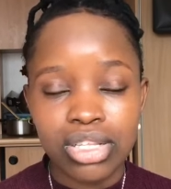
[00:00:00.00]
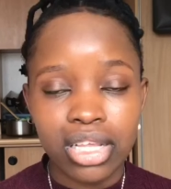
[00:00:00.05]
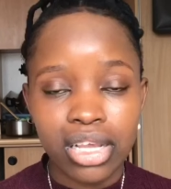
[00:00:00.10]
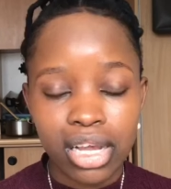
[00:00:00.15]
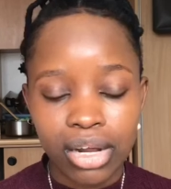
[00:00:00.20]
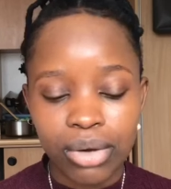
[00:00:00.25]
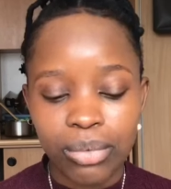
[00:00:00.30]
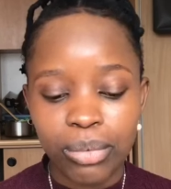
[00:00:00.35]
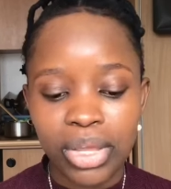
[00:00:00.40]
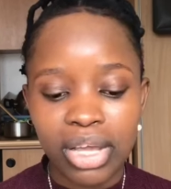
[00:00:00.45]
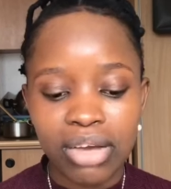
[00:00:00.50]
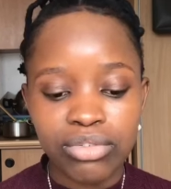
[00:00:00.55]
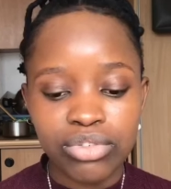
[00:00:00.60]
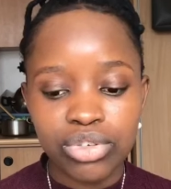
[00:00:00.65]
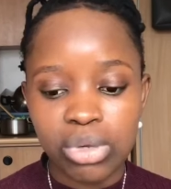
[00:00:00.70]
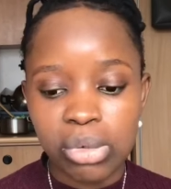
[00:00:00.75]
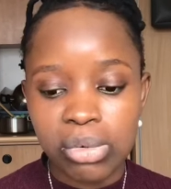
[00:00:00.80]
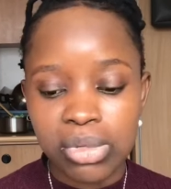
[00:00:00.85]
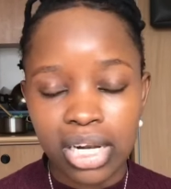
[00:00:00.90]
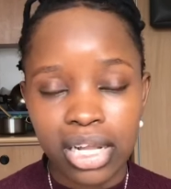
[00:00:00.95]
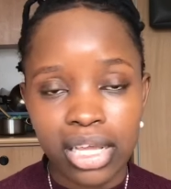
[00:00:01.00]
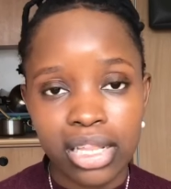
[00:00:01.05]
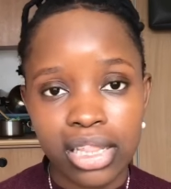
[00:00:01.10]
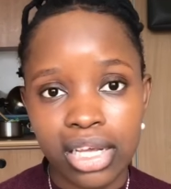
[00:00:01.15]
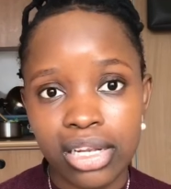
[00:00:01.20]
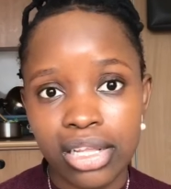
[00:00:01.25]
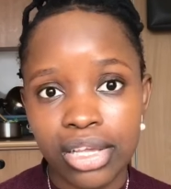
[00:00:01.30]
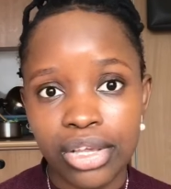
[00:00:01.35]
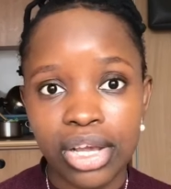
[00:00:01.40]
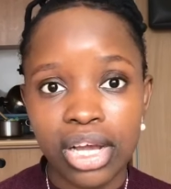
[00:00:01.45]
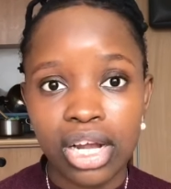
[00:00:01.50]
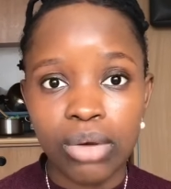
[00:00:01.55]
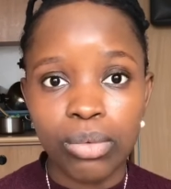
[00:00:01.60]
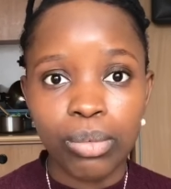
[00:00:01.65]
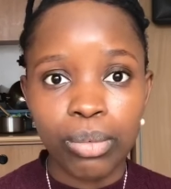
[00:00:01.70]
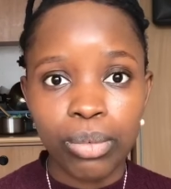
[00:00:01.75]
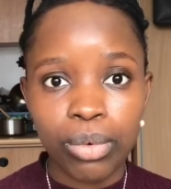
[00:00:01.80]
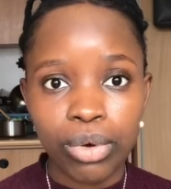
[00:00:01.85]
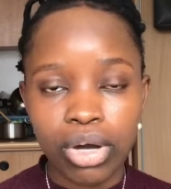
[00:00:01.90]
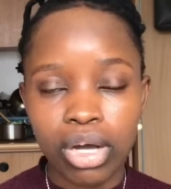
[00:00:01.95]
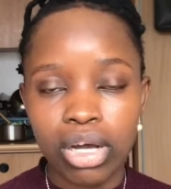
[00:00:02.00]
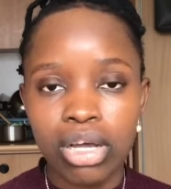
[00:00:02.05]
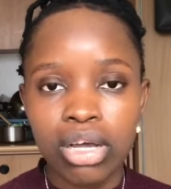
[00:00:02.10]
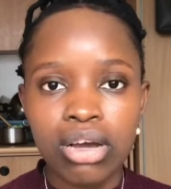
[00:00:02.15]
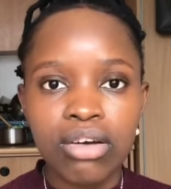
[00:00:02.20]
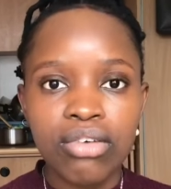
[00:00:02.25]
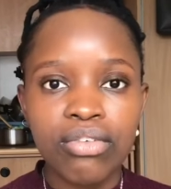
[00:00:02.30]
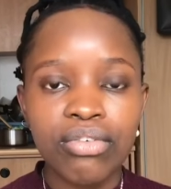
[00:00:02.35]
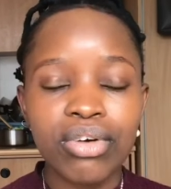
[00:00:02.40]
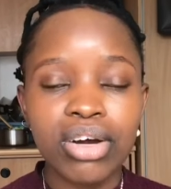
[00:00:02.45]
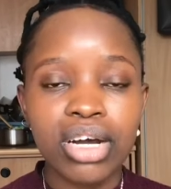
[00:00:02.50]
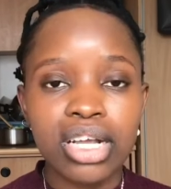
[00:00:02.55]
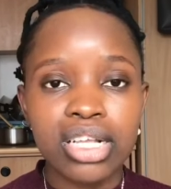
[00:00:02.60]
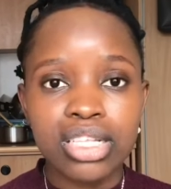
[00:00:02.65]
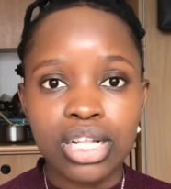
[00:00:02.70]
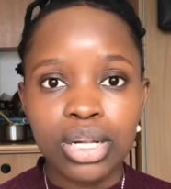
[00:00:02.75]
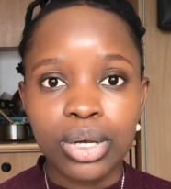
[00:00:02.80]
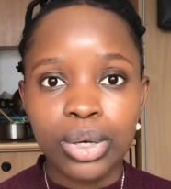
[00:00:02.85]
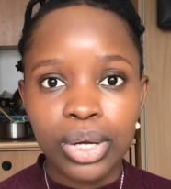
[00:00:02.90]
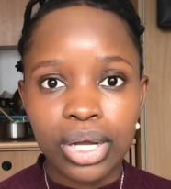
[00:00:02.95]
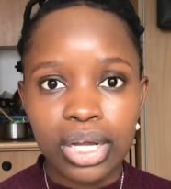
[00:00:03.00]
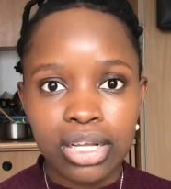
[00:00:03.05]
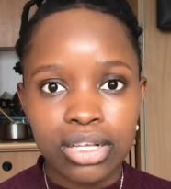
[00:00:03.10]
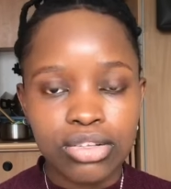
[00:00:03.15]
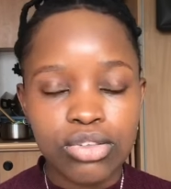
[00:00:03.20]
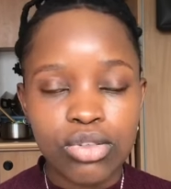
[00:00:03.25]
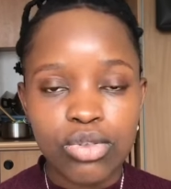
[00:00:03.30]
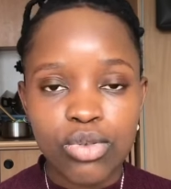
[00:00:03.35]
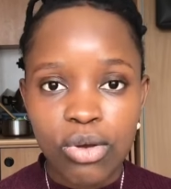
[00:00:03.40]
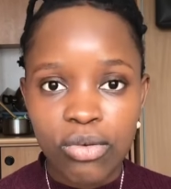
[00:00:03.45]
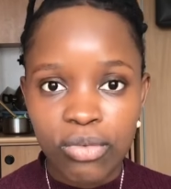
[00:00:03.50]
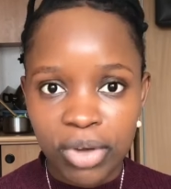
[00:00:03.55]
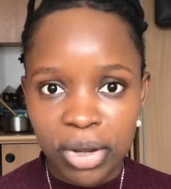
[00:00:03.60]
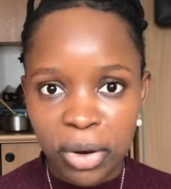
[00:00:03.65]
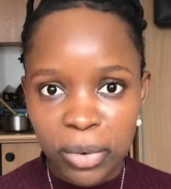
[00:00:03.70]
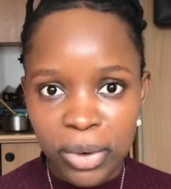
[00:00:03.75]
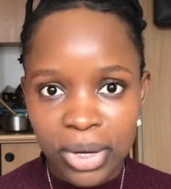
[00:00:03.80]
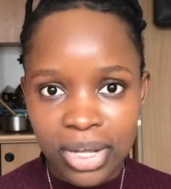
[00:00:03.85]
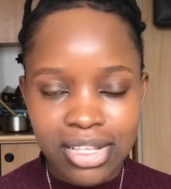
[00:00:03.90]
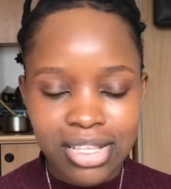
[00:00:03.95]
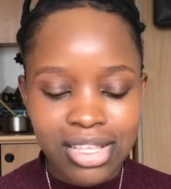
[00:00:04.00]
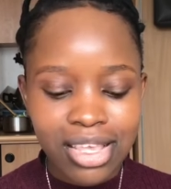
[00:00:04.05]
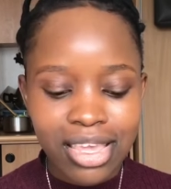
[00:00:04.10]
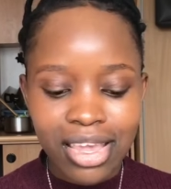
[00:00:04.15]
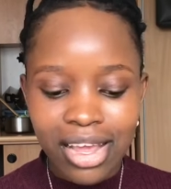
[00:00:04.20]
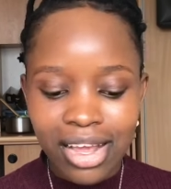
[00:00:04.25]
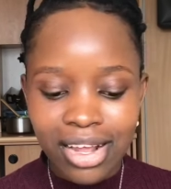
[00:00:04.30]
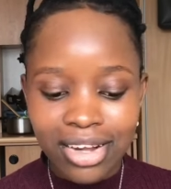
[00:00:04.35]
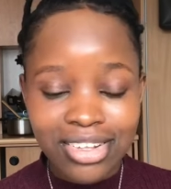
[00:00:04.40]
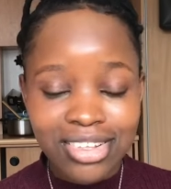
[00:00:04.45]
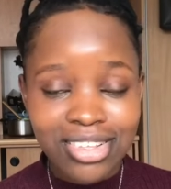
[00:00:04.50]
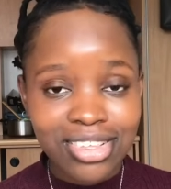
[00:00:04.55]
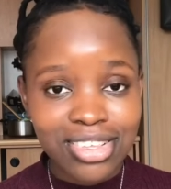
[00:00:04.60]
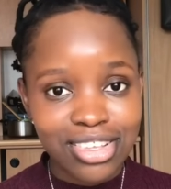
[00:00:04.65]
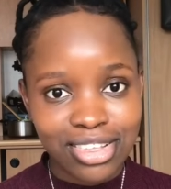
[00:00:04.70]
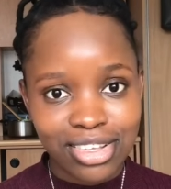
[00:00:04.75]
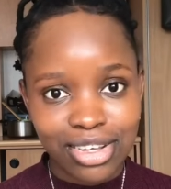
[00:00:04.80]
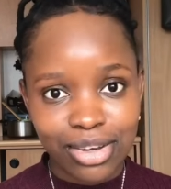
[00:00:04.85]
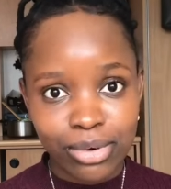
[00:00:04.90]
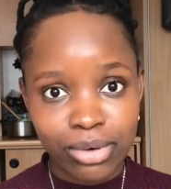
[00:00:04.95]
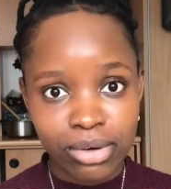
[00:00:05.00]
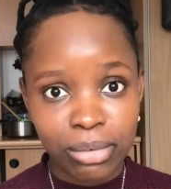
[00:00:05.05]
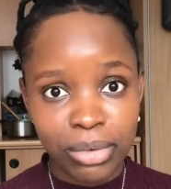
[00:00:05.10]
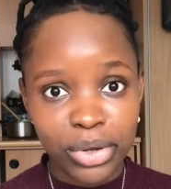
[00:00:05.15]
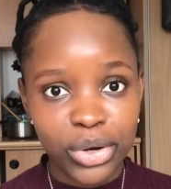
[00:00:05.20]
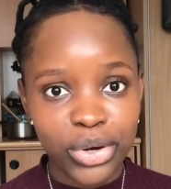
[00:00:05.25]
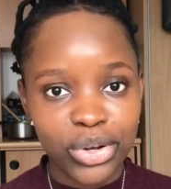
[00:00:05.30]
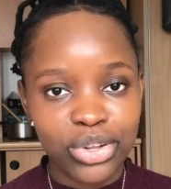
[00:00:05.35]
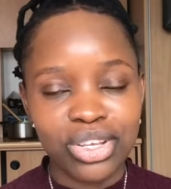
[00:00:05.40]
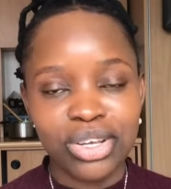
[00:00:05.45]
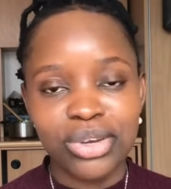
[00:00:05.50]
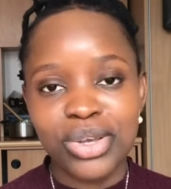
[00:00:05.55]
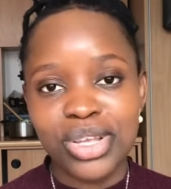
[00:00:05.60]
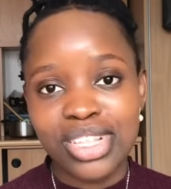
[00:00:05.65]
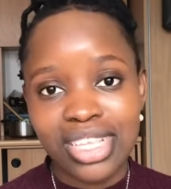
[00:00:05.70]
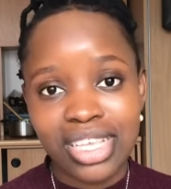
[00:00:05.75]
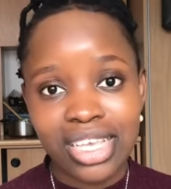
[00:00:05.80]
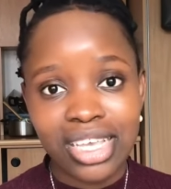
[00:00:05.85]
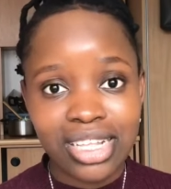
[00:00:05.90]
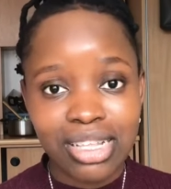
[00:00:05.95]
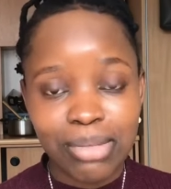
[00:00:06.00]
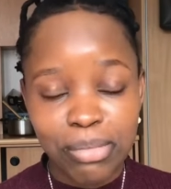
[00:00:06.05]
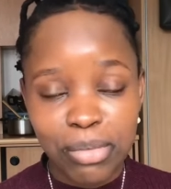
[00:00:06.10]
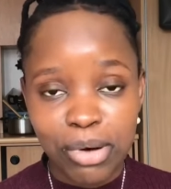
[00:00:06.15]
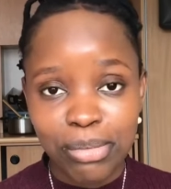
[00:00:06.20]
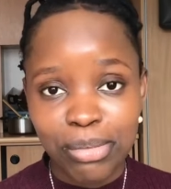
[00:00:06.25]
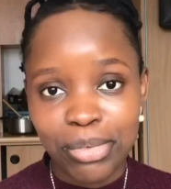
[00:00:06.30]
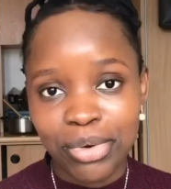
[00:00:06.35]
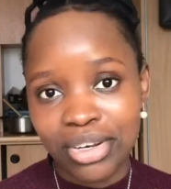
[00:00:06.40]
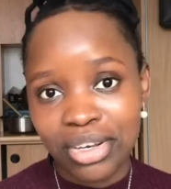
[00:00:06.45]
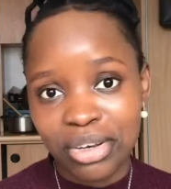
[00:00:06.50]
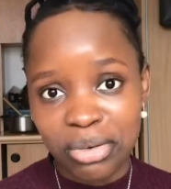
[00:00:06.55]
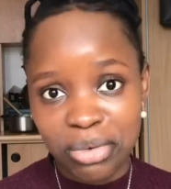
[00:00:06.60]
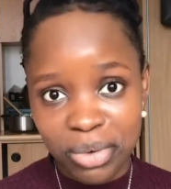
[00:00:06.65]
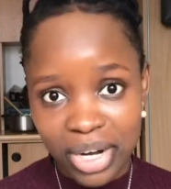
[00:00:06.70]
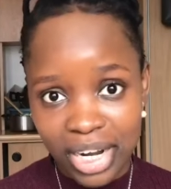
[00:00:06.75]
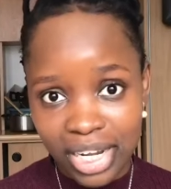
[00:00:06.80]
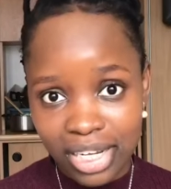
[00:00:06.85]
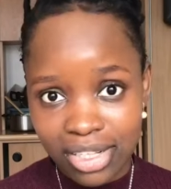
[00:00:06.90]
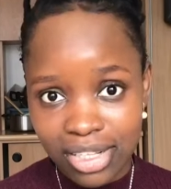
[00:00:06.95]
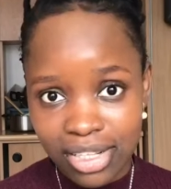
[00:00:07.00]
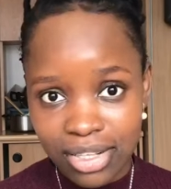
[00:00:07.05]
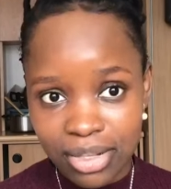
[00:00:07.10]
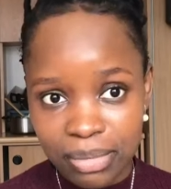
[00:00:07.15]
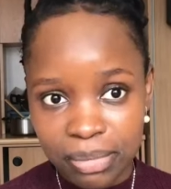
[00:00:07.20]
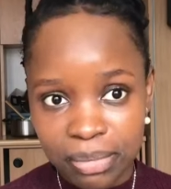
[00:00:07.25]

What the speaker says: Yeah, we have jobs like that I can work for as long as 12 hours. Yeah, this is good because you're going to get more money, right?